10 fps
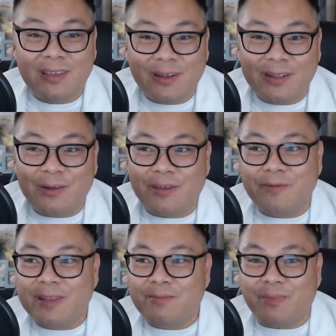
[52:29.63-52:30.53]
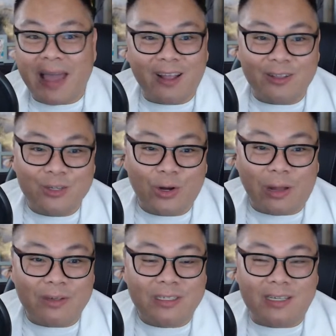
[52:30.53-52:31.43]
Even Michael Jordan.
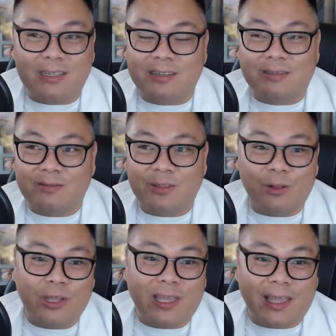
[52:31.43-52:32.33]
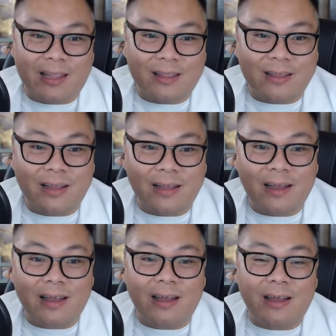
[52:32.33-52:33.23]
I was just looking at
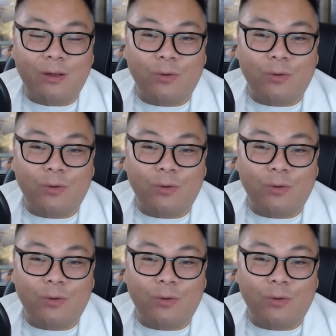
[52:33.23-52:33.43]
a